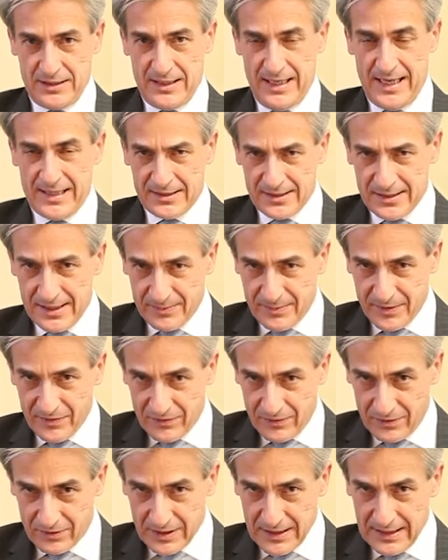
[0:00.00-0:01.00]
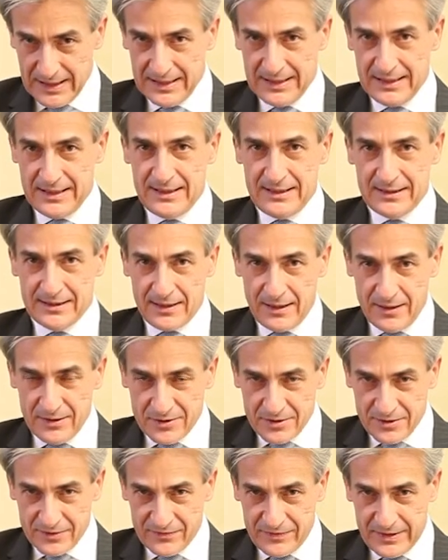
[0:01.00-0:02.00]
As I said before,
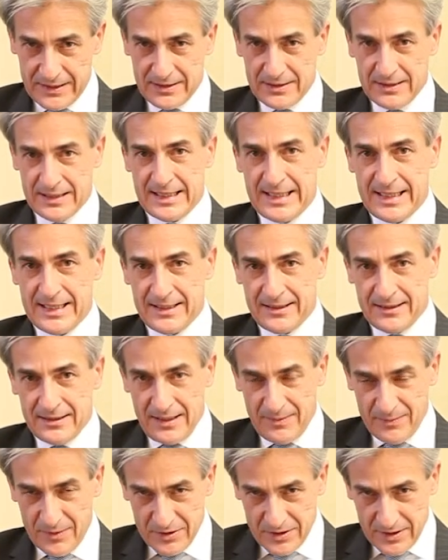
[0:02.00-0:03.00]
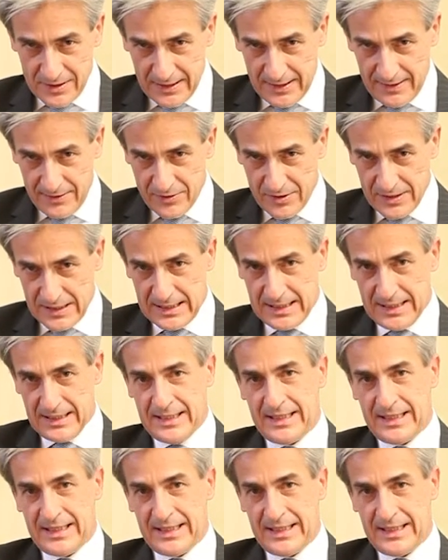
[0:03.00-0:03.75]
cultural fit, emotional intelligence,